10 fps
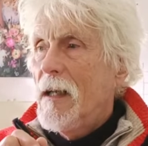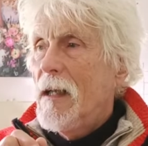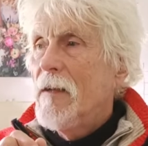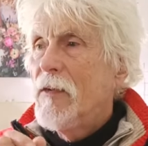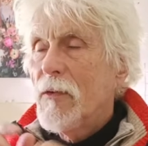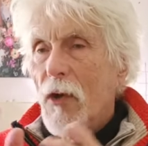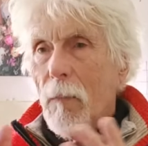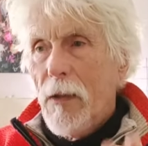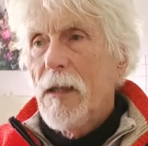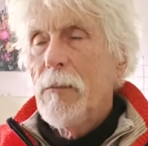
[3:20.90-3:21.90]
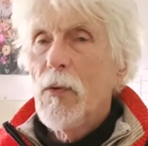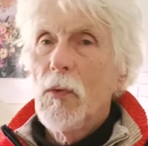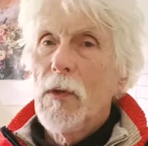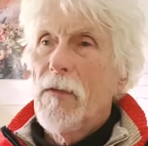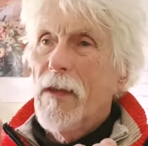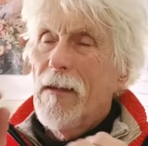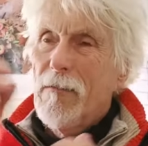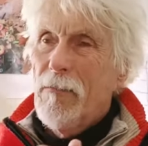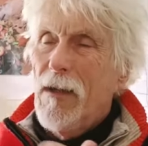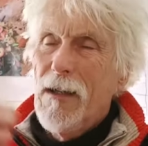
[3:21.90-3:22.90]
If you've got people, if
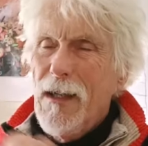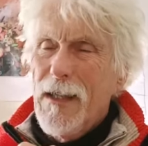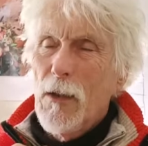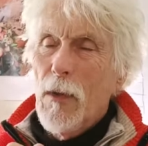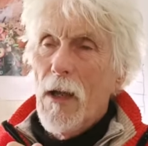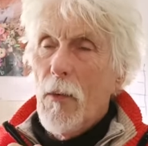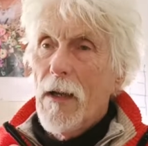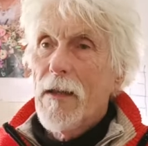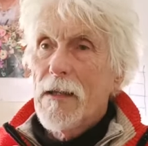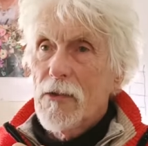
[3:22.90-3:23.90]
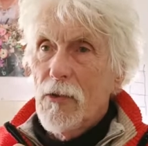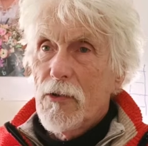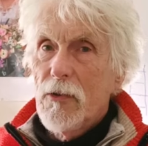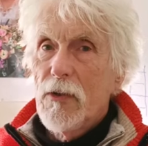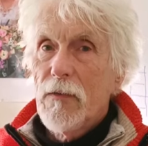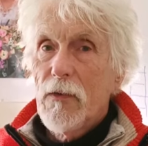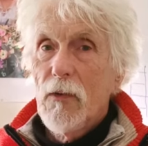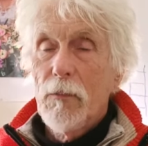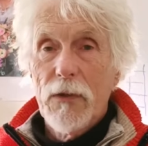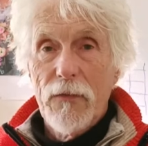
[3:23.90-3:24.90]
they're a little way away, that's not too
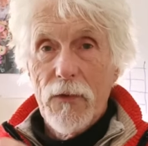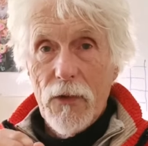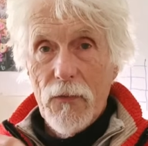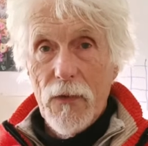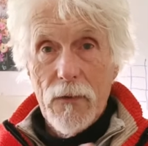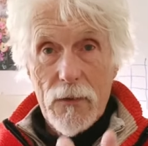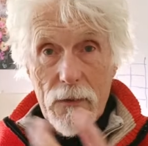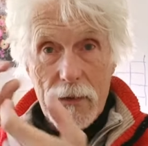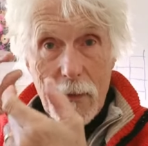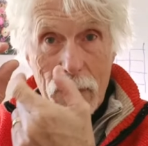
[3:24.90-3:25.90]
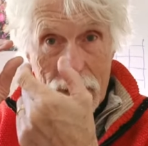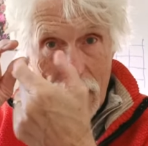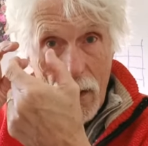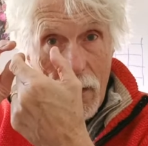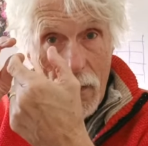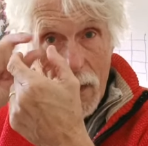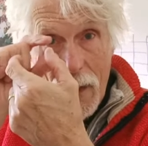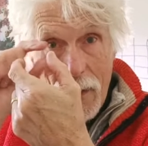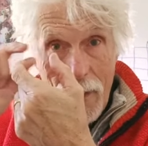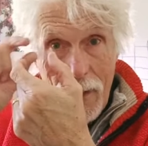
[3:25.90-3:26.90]
difficult, but if you've got to focus on someone's eye,
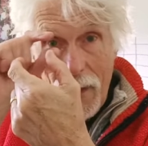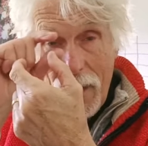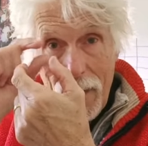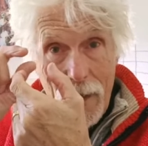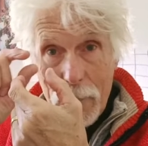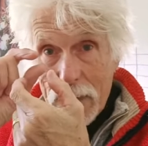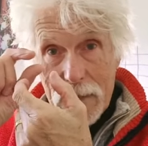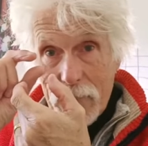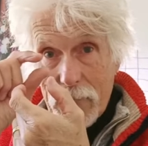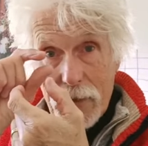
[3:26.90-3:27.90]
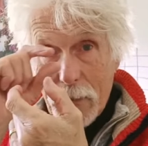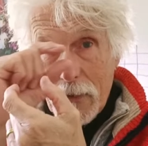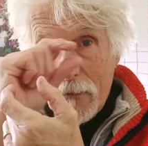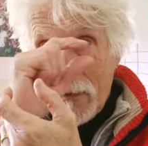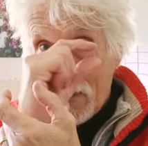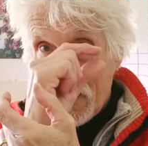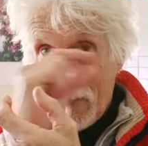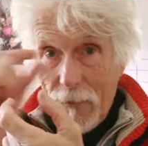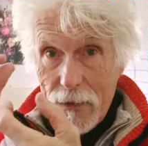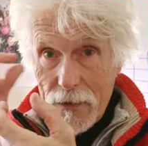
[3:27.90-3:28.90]
I mean, several times I've lined
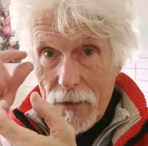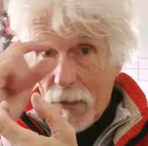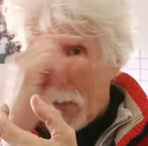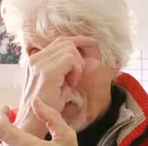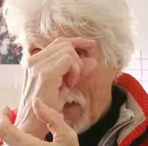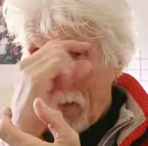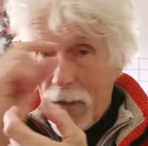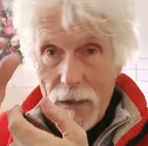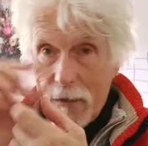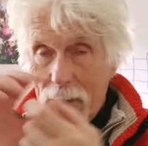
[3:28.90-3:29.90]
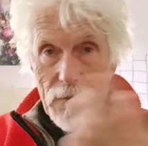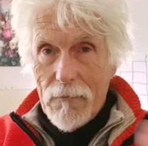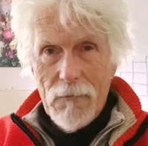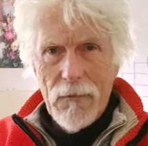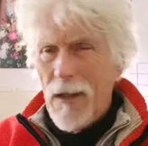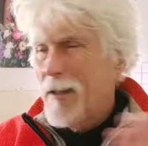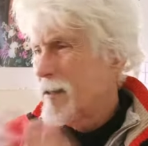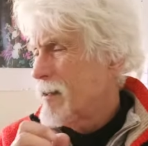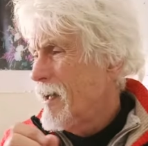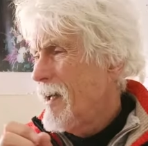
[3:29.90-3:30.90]
up this eye with that eye, and
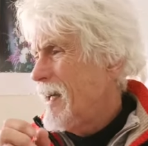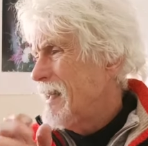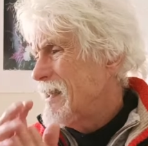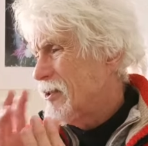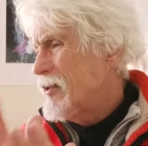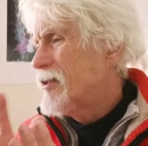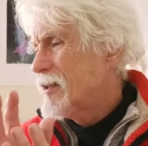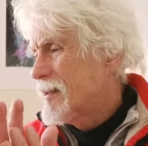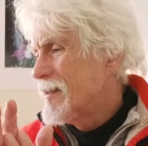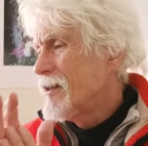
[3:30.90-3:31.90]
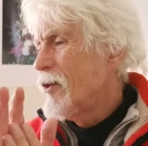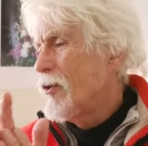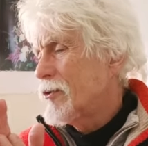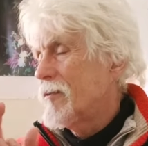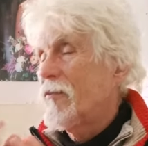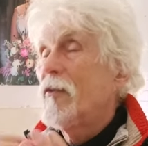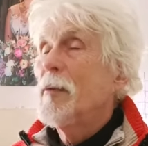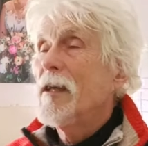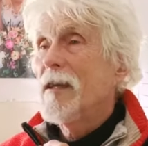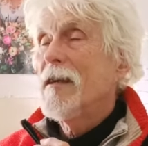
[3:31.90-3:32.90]
it's just not, for
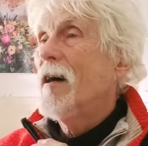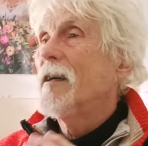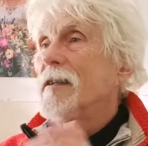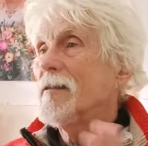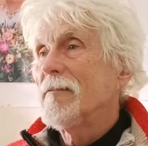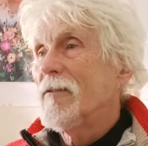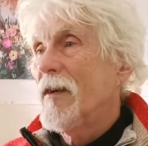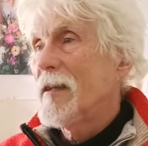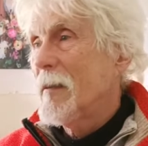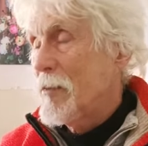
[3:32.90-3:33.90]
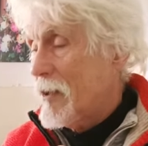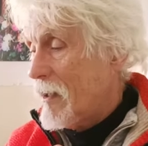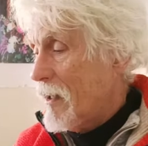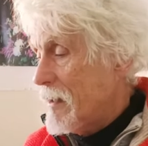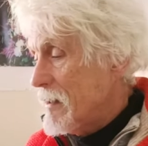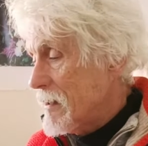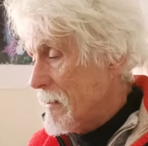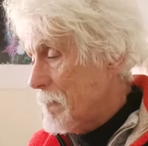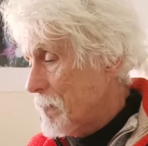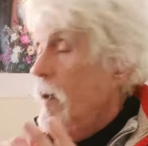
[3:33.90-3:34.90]
me, I don't find it particularly
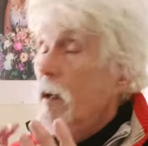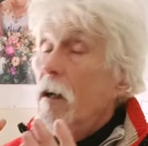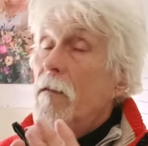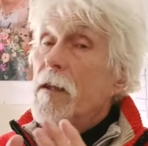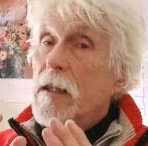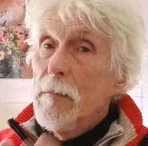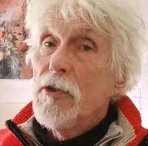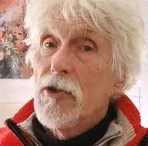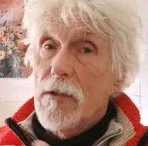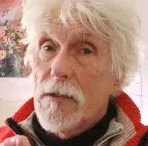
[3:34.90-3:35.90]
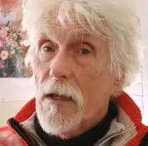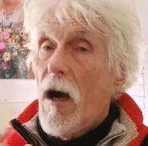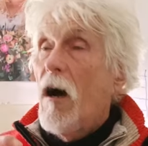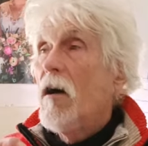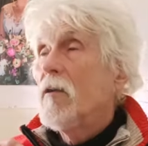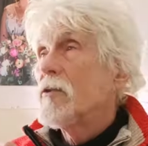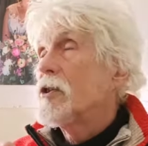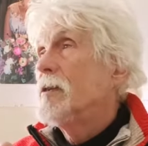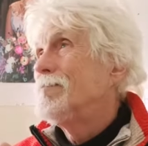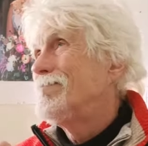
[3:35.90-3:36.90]
easy. The images aren't